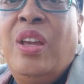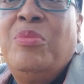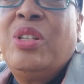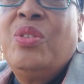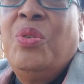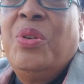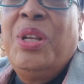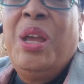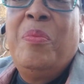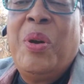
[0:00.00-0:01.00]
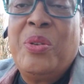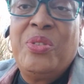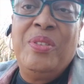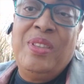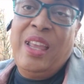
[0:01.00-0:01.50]
I'm just an ordinary
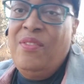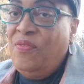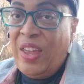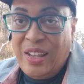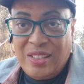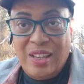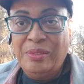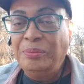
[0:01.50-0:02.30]
person, nothing fancy.